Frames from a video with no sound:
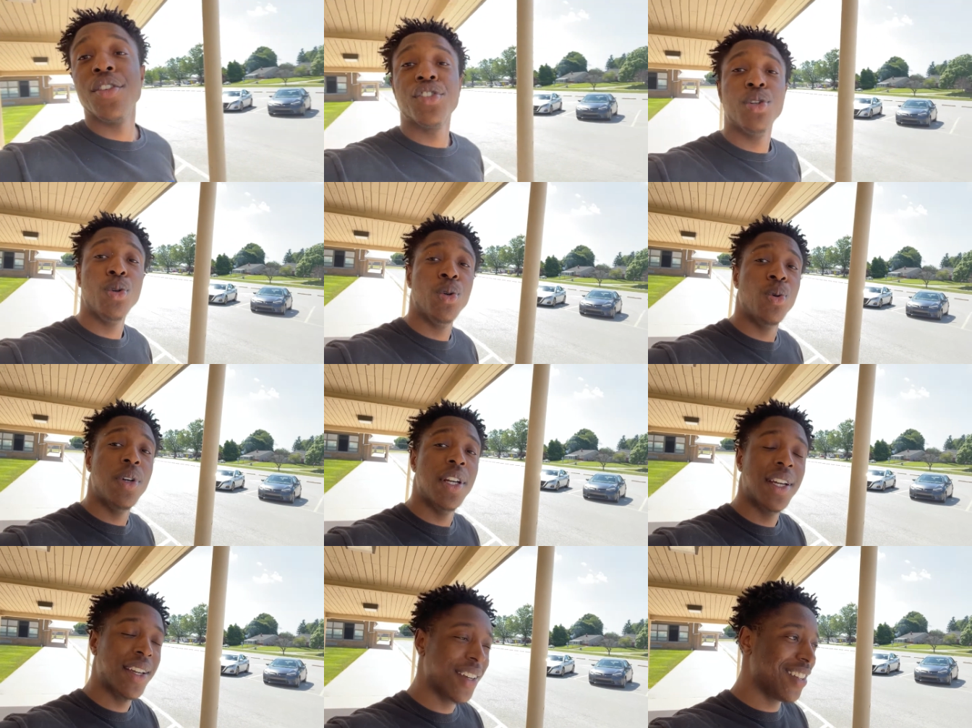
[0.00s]
two
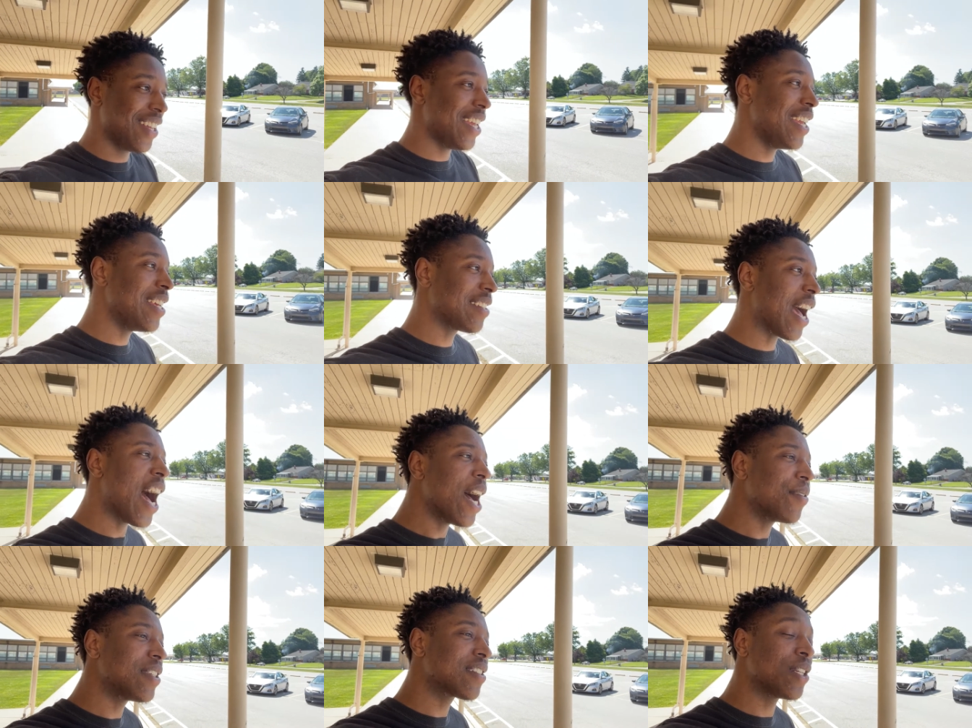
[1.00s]
is
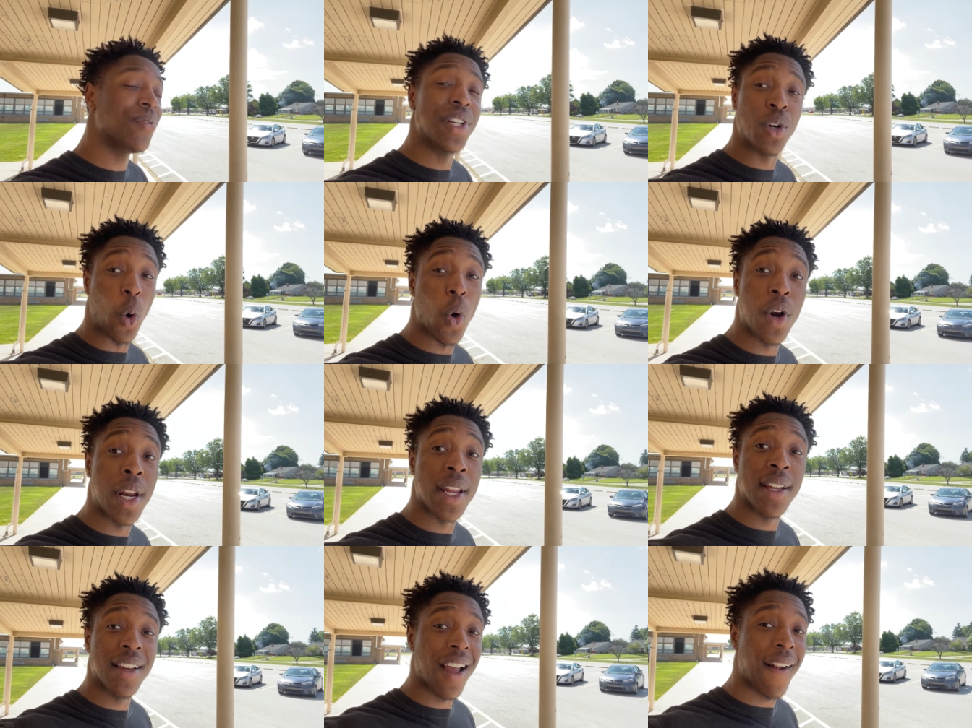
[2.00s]
obviously
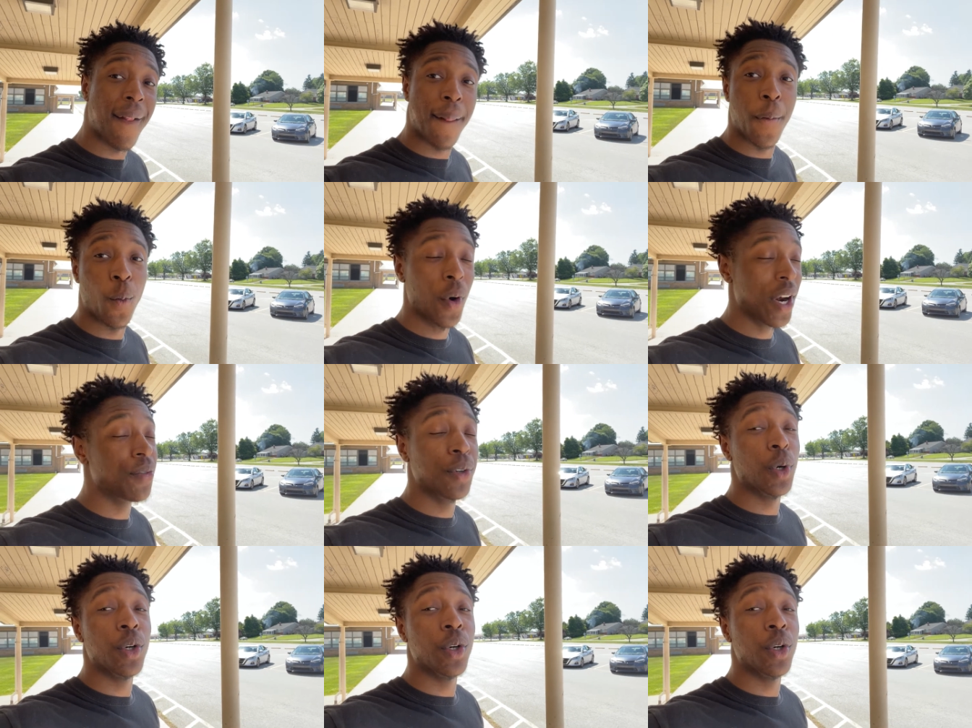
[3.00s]
recording whatever we're